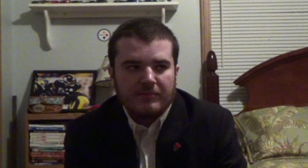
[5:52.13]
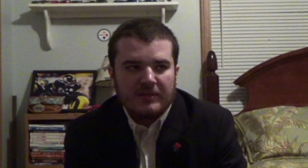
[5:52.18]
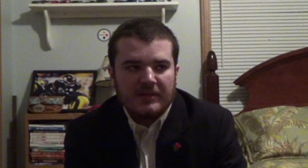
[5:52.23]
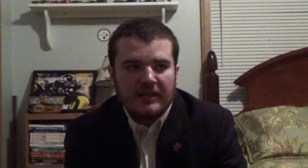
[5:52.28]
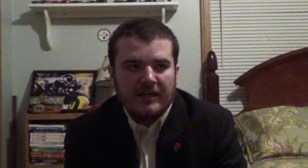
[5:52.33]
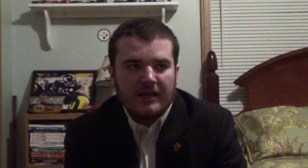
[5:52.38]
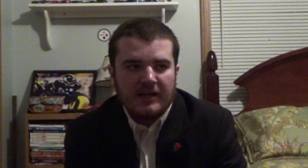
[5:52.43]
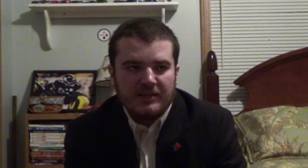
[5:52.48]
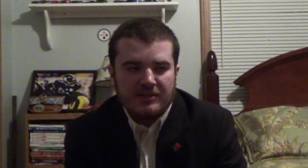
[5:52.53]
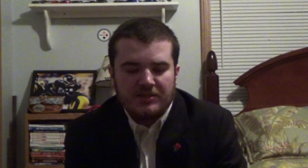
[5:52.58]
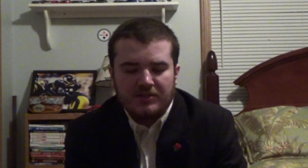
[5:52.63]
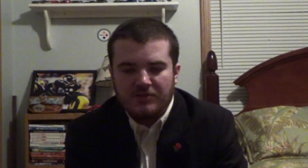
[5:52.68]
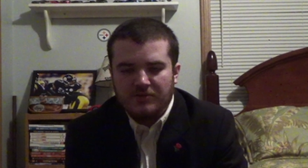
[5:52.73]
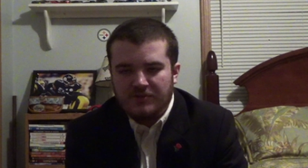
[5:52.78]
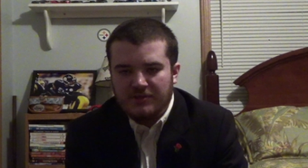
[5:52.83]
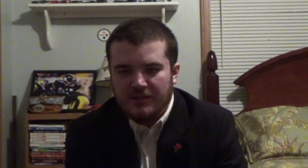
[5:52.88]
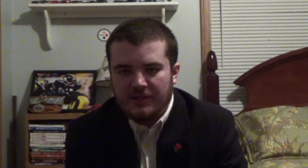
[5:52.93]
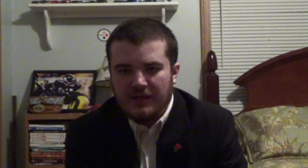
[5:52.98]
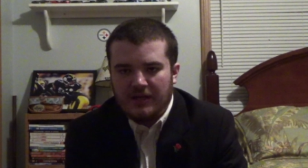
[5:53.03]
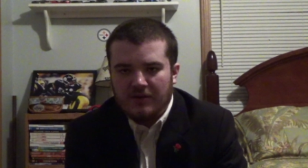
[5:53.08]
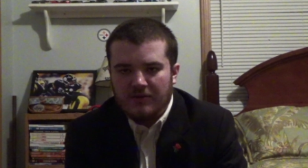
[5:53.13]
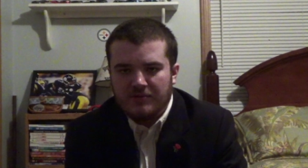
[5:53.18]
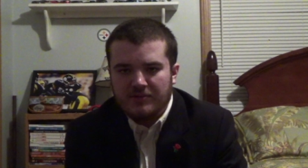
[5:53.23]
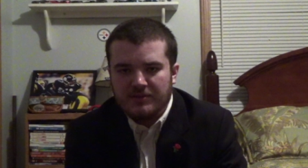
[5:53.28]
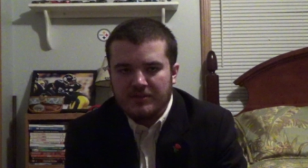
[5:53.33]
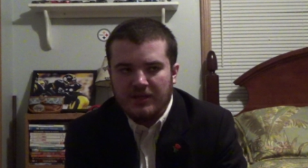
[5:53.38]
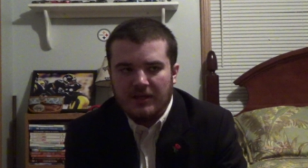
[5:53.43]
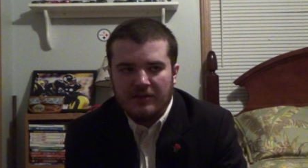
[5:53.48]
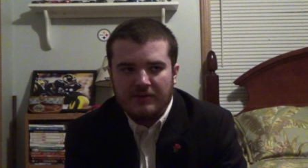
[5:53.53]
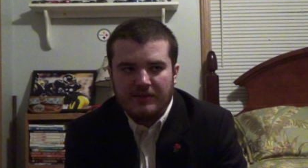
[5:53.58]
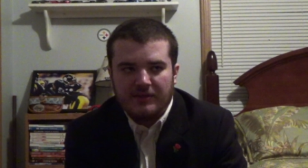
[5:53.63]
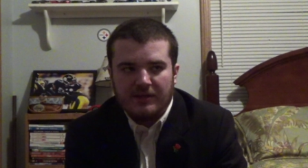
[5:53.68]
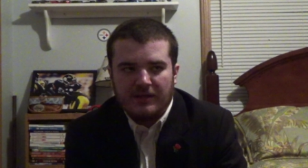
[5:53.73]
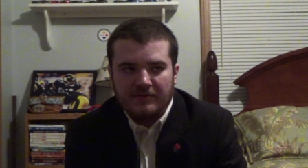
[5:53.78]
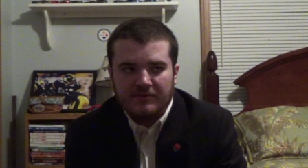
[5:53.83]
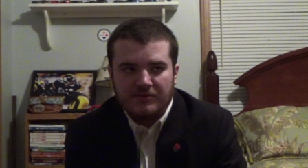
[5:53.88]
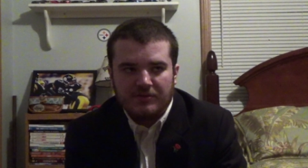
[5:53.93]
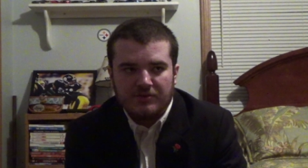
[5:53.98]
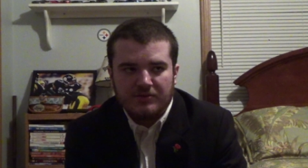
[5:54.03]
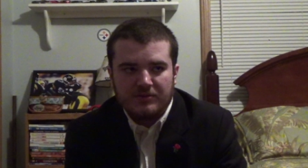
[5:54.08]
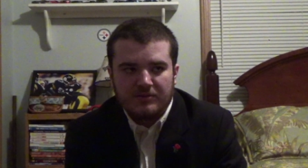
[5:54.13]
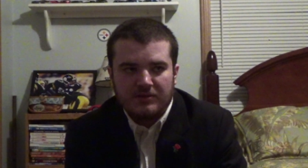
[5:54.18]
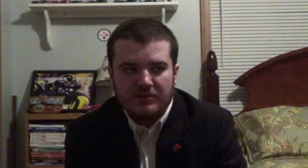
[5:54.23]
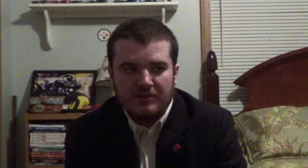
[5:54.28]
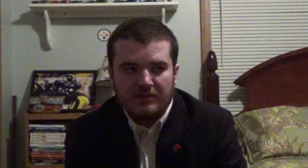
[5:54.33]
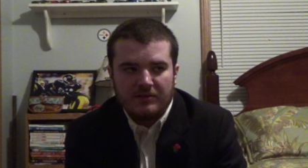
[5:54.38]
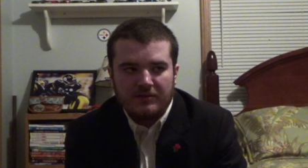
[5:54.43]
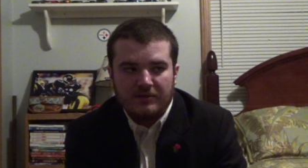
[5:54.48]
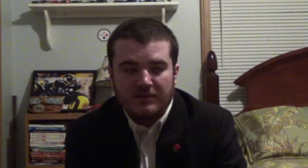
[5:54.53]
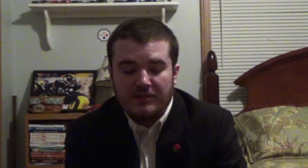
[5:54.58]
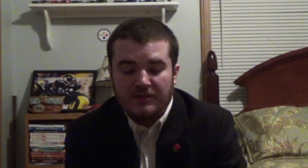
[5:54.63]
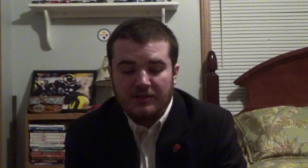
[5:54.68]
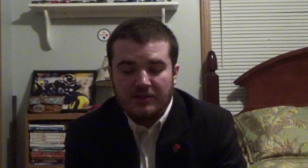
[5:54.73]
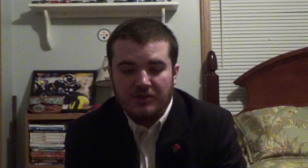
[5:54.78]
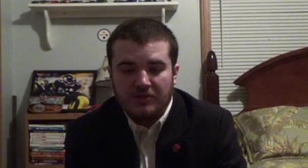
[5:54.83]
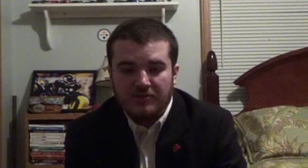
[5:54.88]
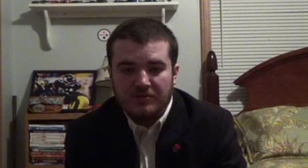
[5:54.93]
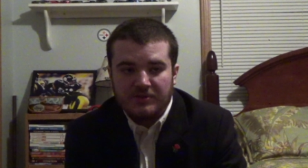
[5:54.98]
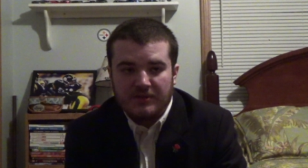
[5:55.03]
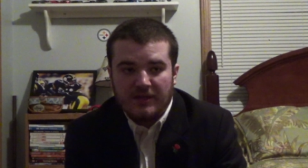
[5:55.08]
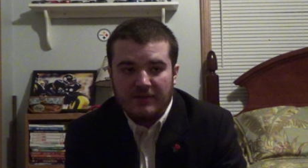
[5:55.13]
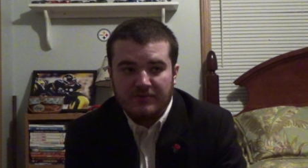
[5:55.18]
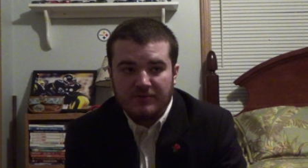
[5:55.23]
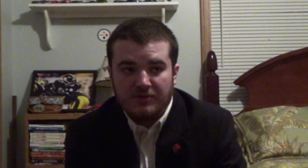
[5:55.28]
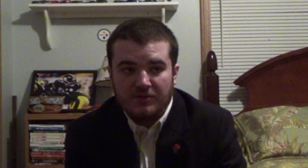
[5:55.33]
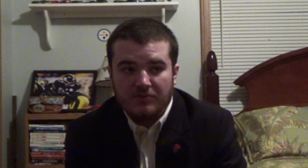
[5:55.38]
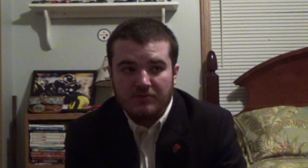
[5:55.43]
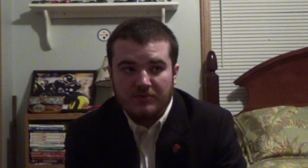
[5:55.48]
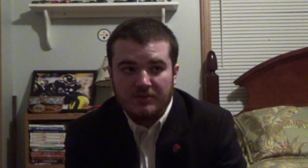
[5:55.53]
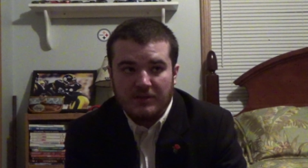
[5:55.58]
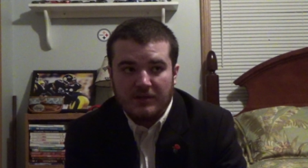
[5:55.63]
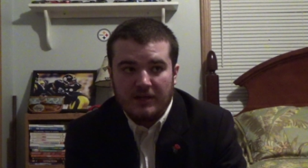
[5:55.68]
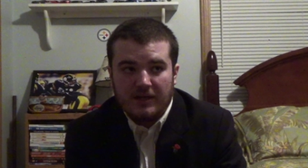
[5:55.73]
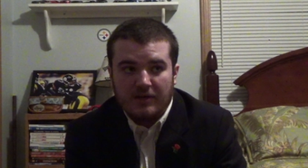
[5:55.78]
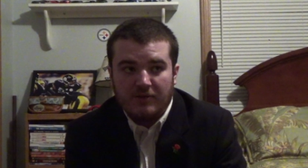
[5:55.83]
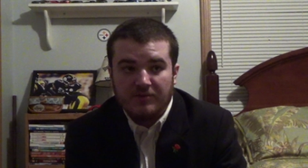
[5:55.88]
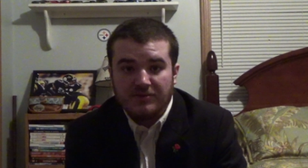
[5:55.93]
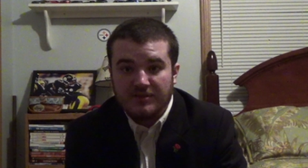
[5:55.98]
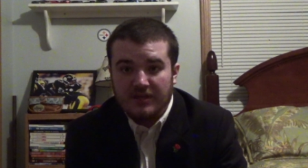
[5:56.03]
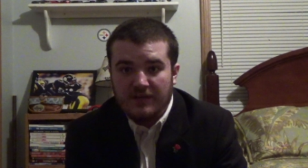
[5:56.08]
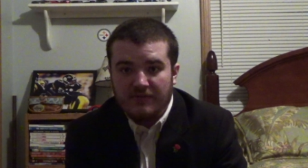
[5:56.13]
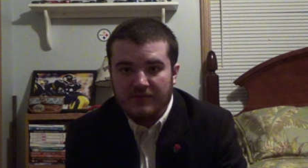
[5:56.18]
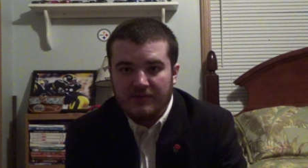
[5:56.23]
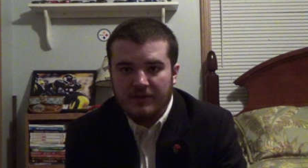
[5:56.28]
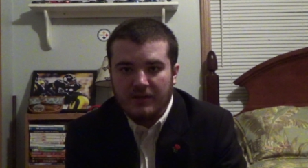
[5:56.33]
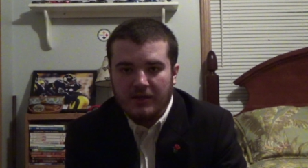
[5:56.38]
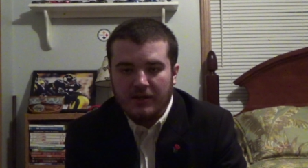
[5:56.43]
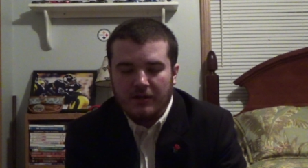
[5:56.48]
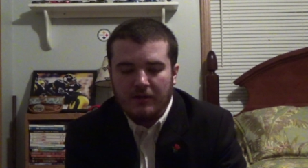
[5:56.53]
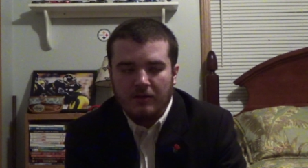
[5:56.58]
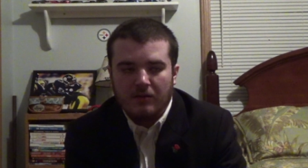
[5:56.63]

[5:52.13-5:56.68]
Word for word: Dad has to do 10 hours now. I didn't have to use didn't, didn't used to have to do 10 hours every day.